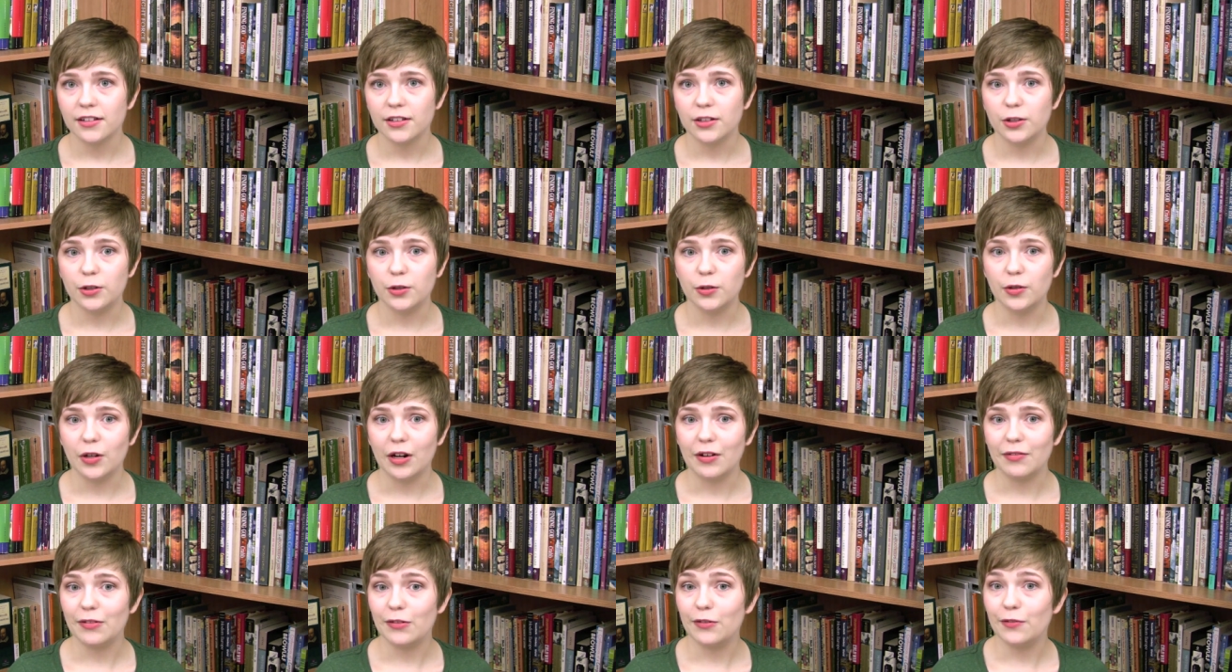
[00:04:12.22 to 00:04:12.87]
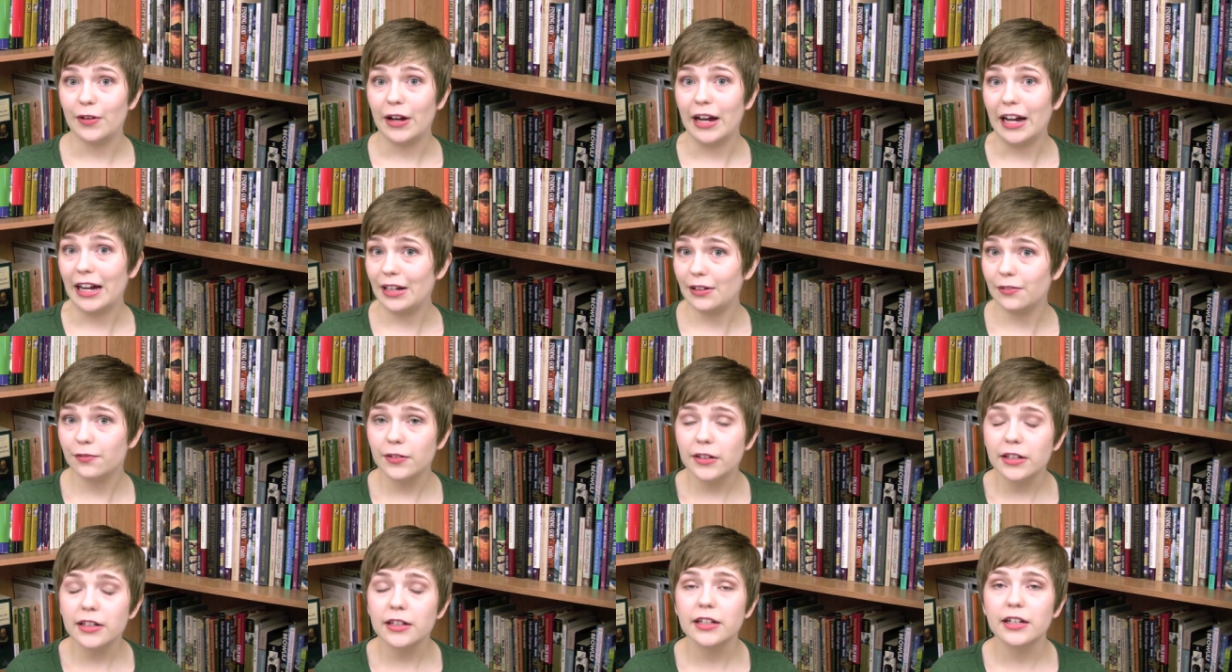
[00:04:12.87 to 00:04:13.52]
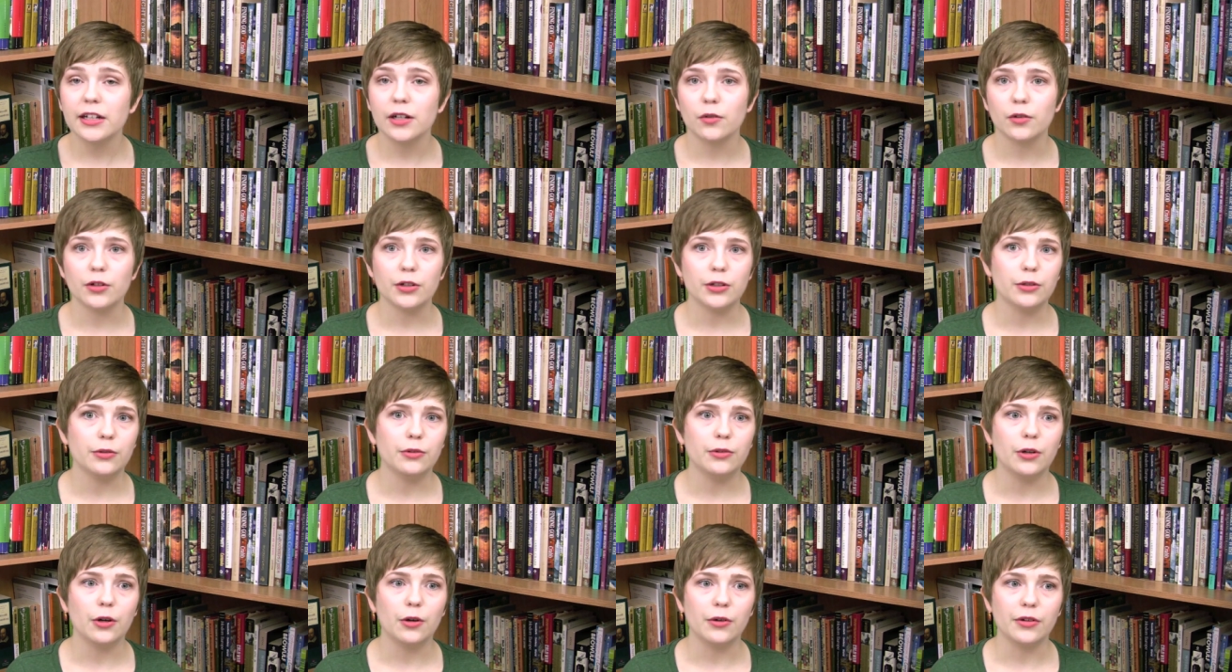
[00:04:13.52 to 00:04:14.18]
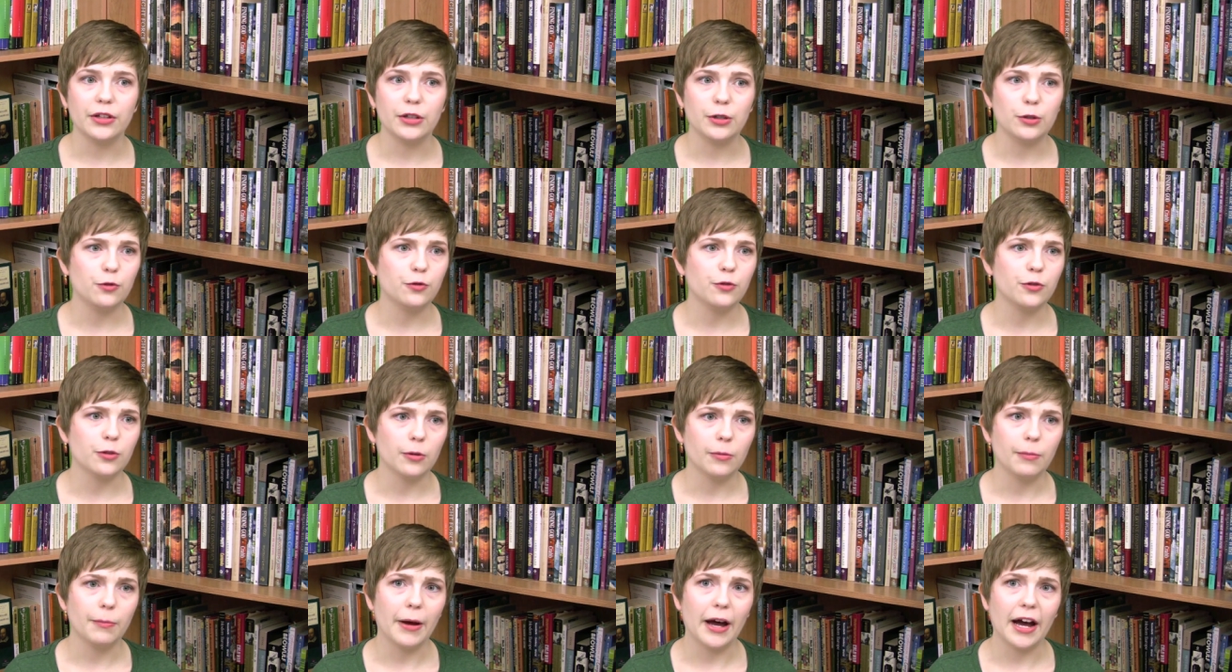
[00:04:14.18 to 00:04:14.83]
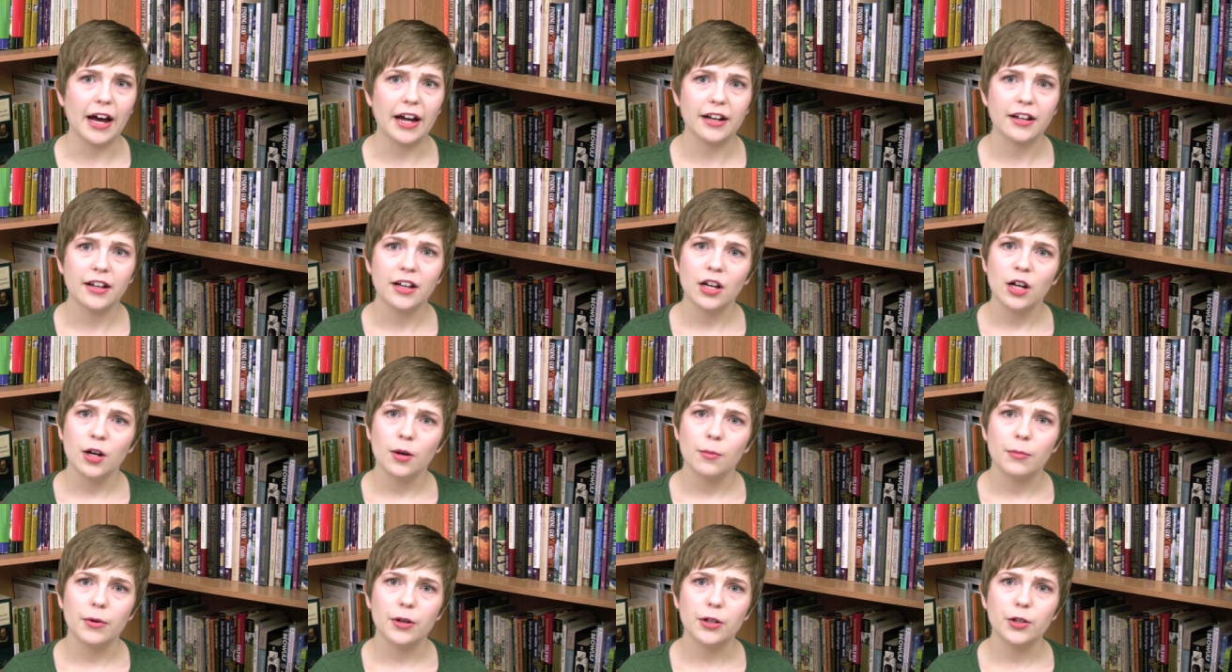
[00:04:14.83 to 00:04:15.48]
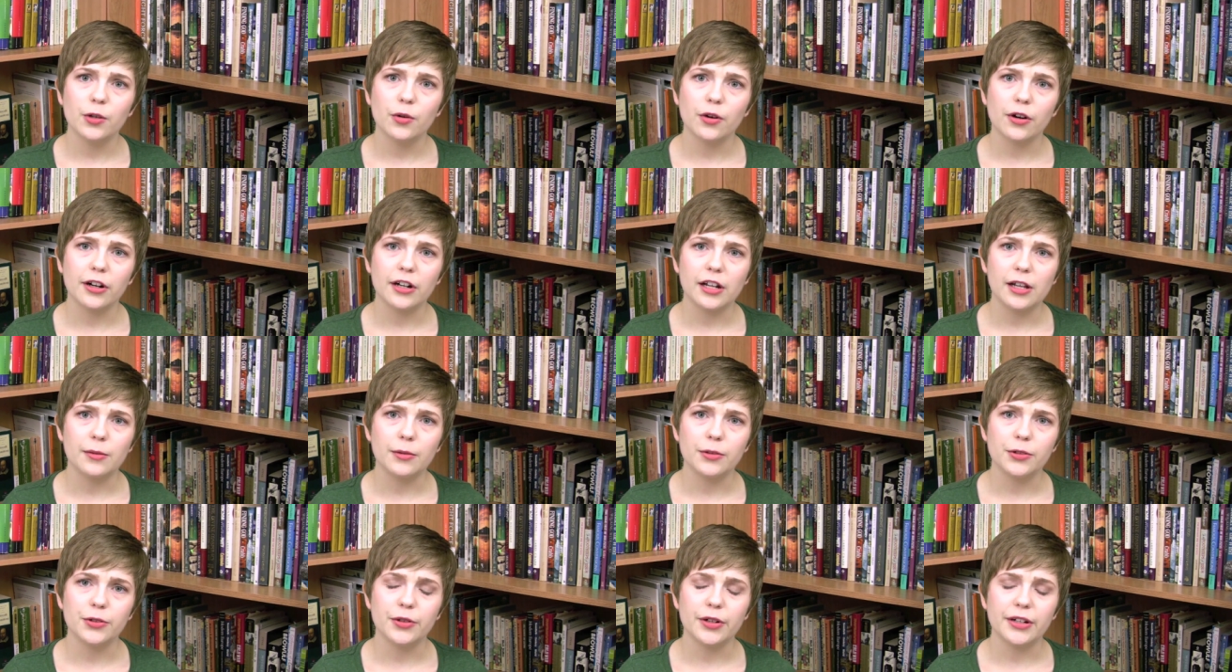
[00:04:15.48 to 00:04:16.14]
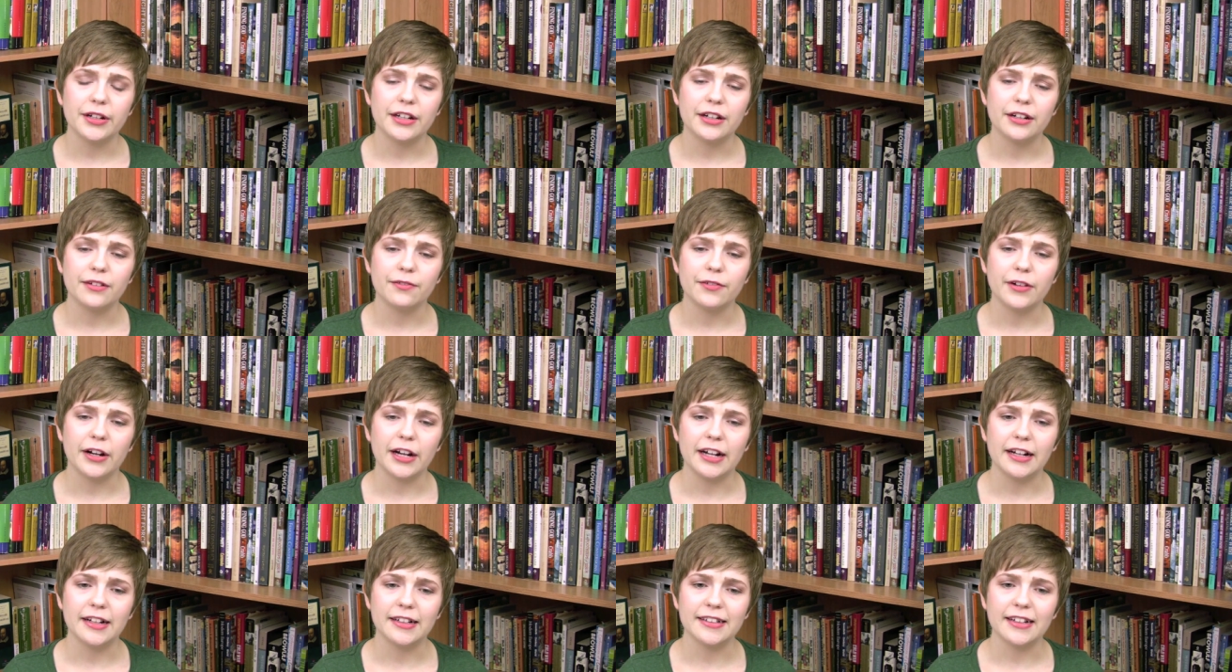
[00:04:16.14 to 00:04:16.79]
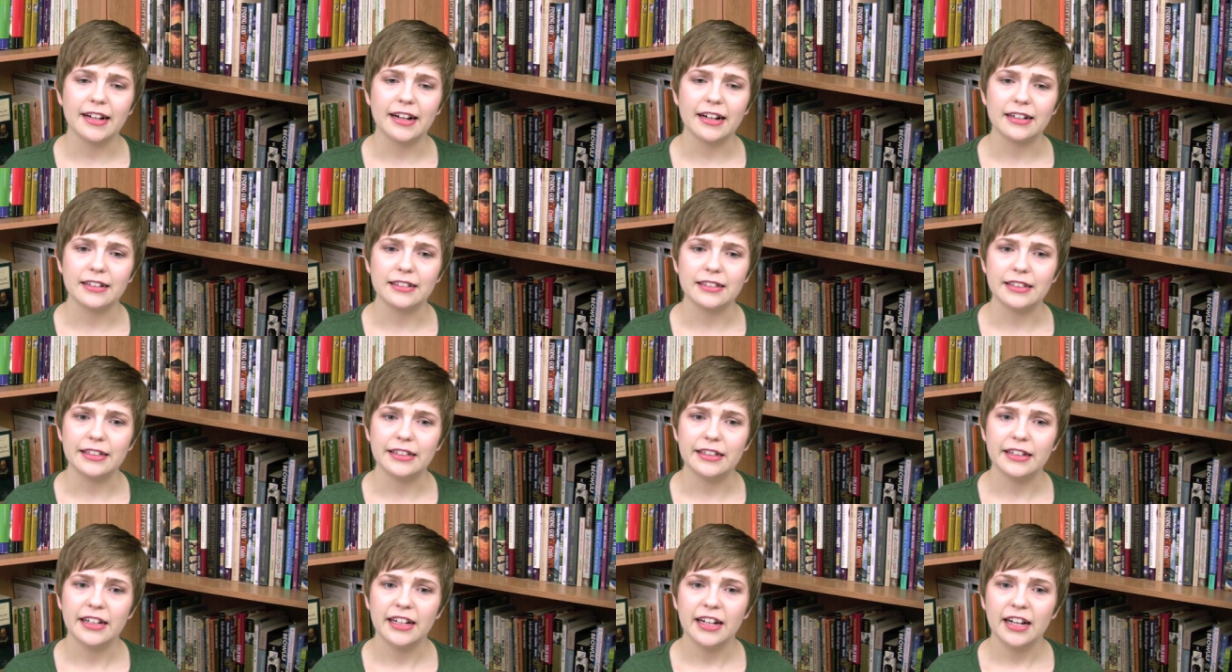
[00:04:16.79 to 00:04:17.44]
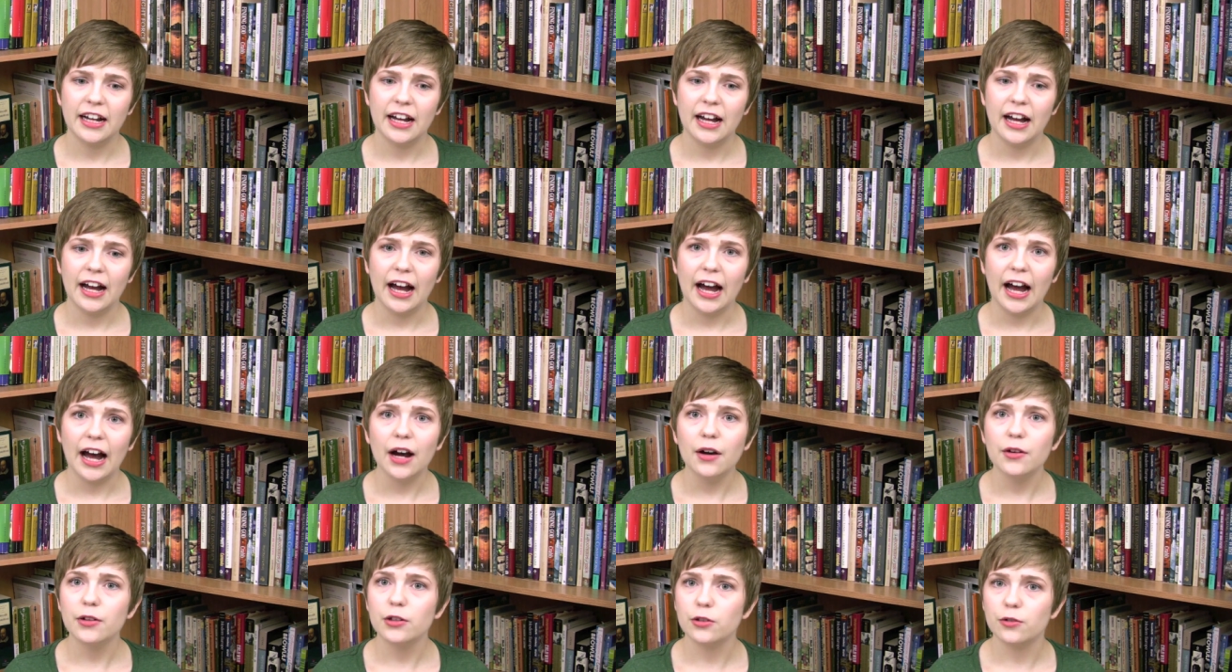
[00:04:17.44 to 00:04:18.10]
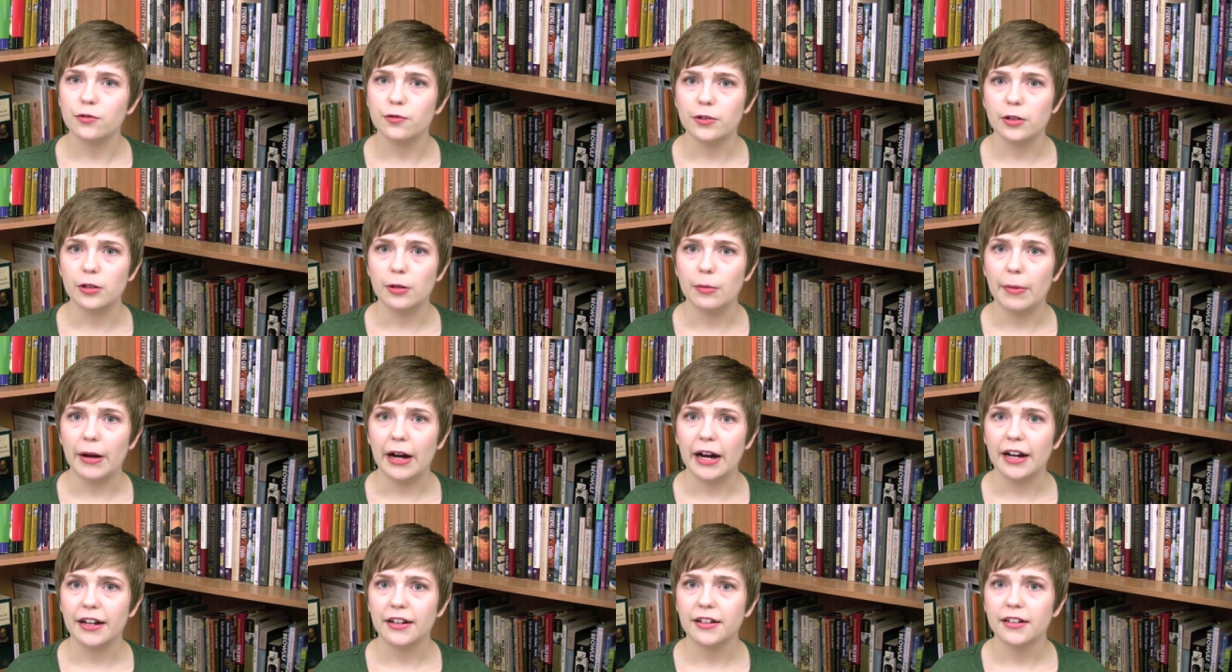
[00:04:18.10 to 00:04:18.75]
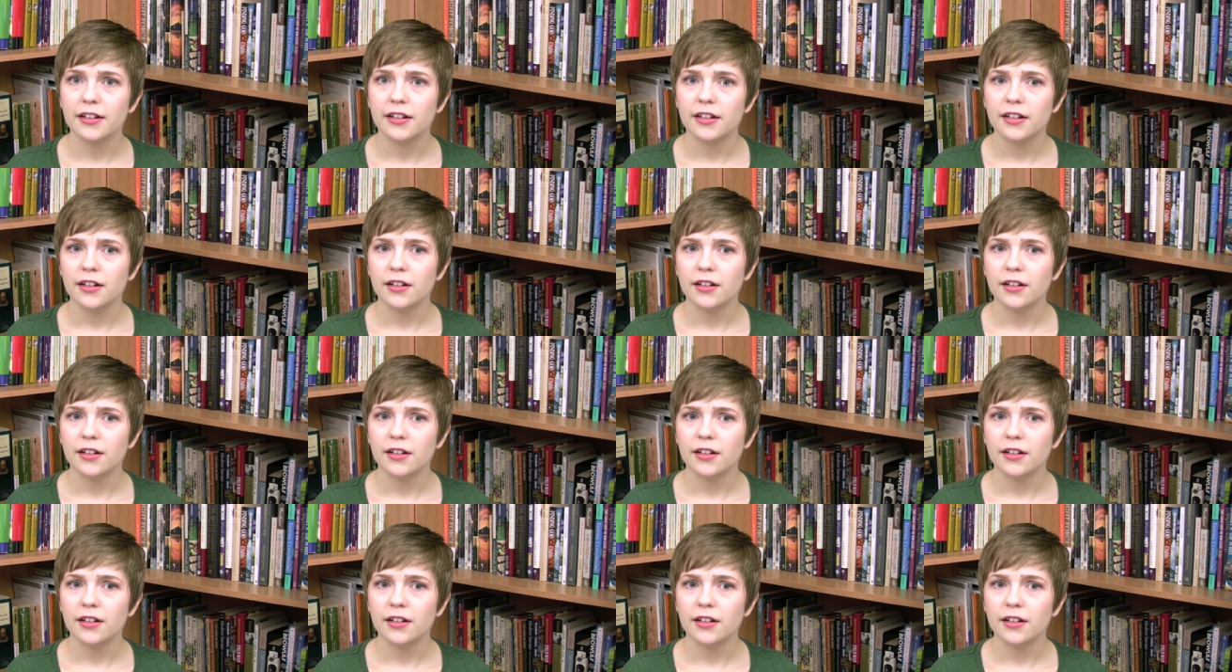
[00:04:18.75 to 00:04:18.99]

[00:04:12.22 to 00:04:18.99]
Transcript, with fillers: You have a vague feeling or you know that you feel bad, but you aren't able to identify exactly how you feel bad.